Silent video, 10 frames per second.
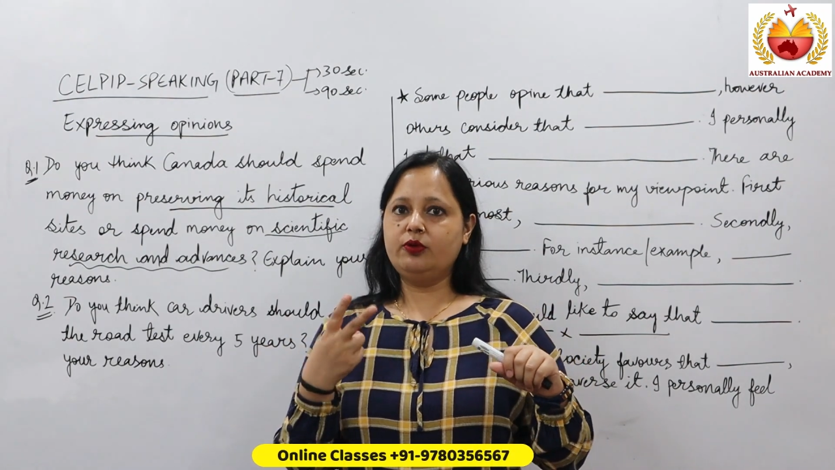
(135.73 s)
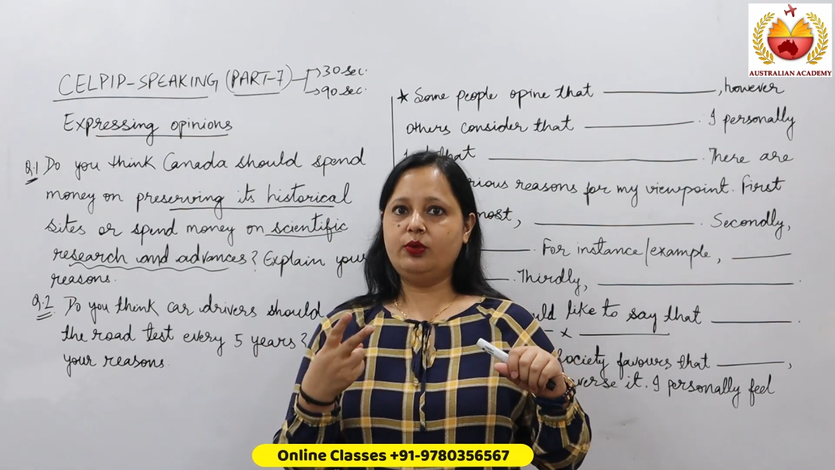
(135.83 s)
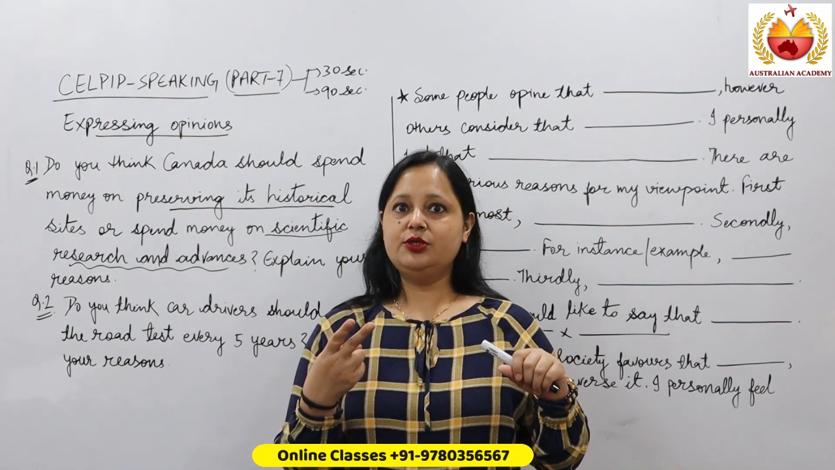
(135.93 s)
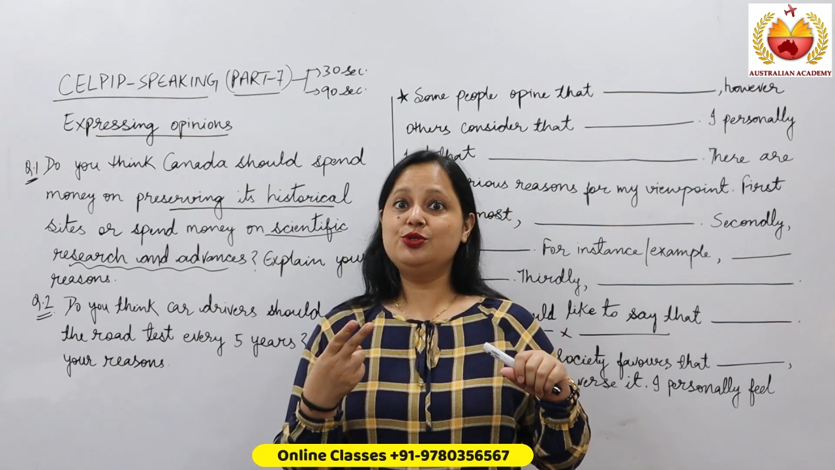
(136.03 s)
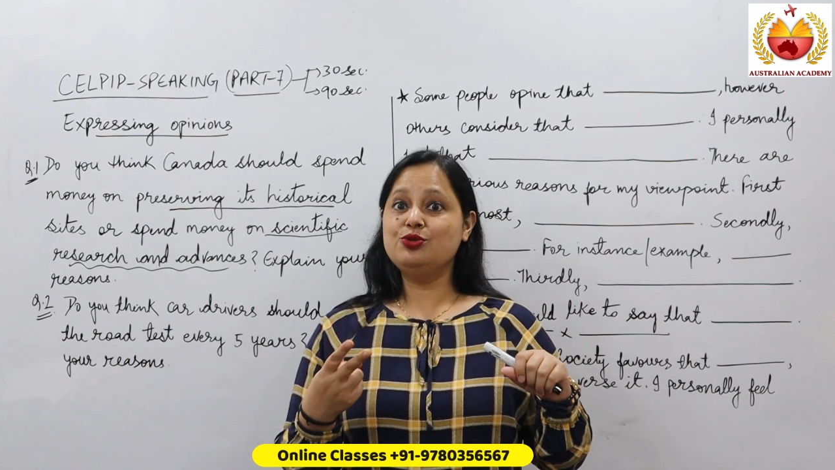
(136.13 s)

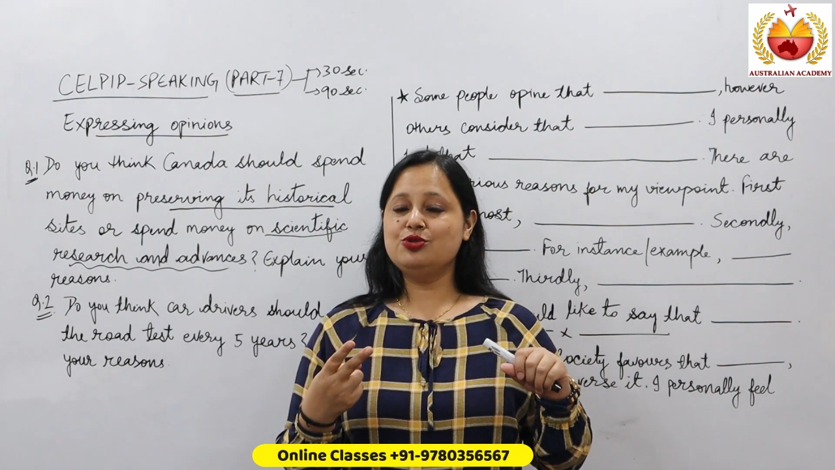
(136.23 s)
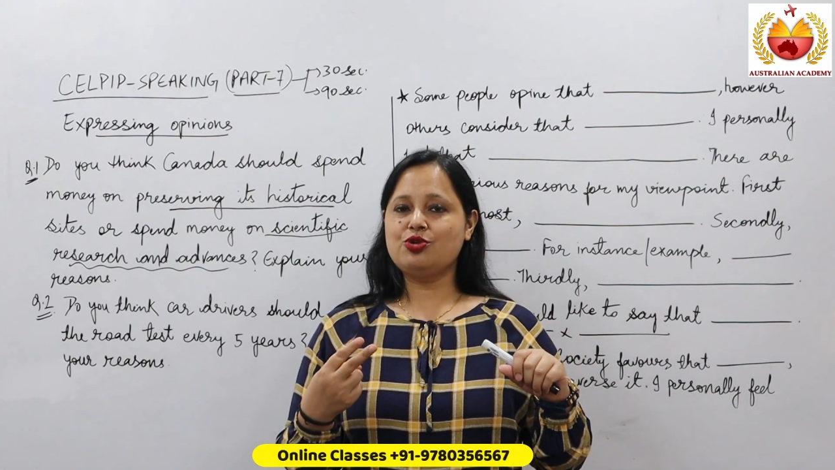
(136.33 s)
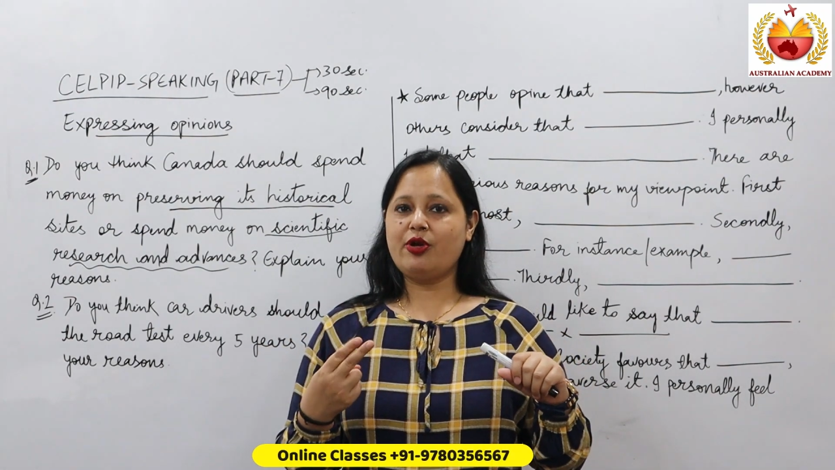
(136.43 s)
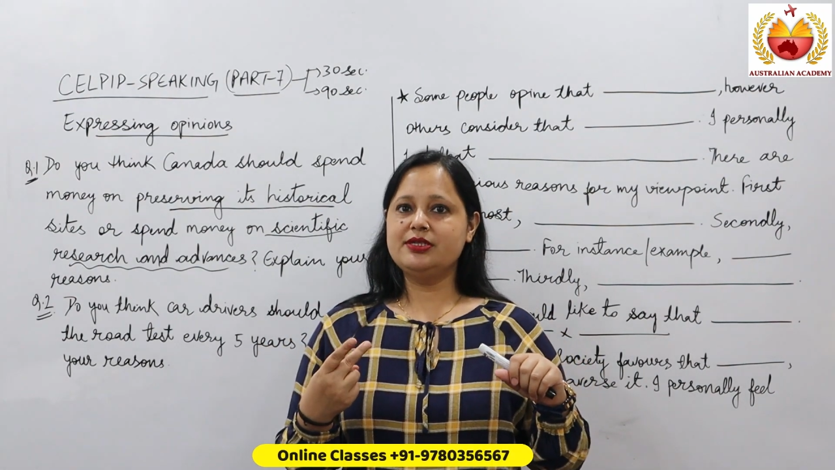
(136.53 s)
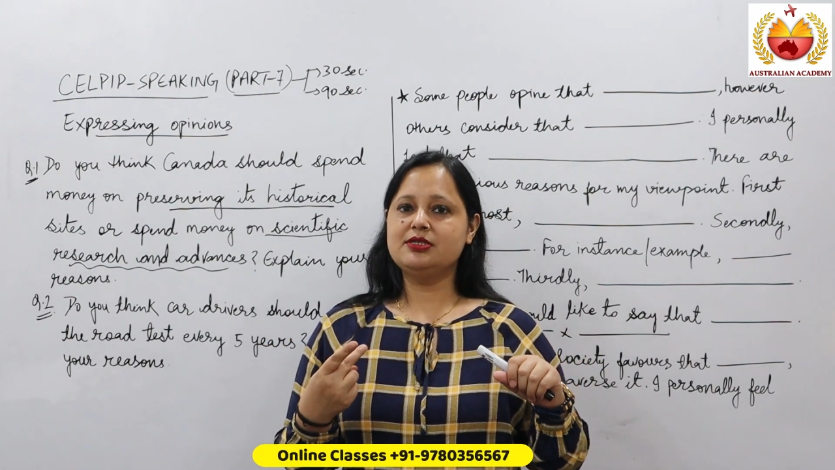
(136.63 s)
given 2
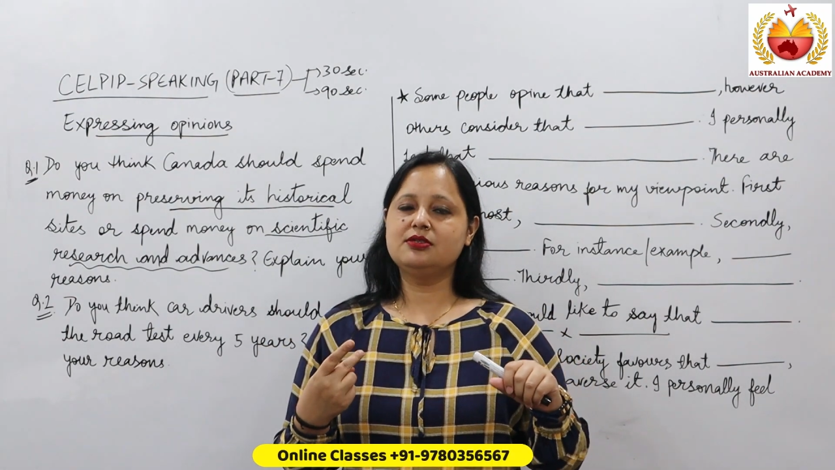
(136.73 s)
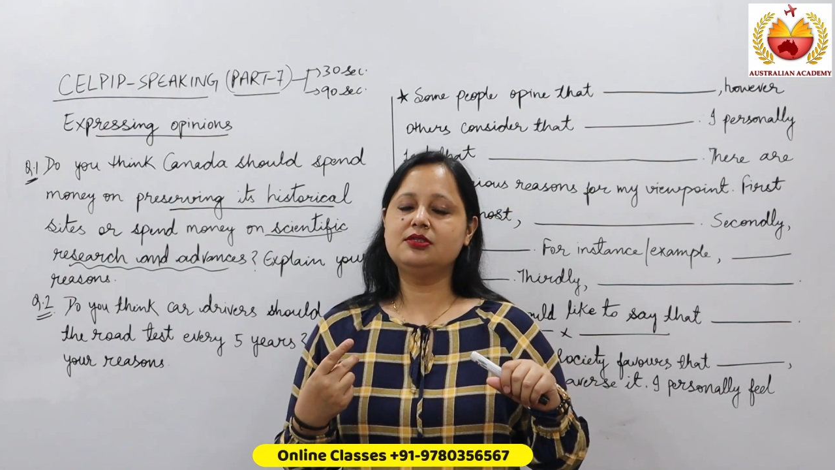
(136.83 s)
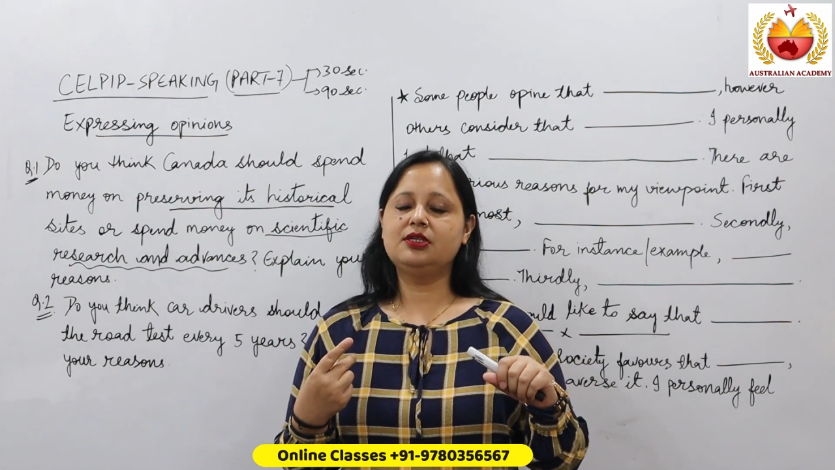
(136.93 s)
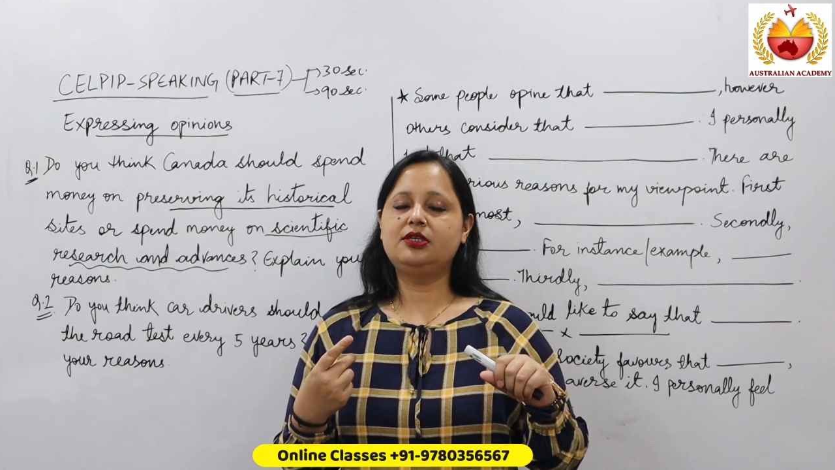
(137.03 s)
choices,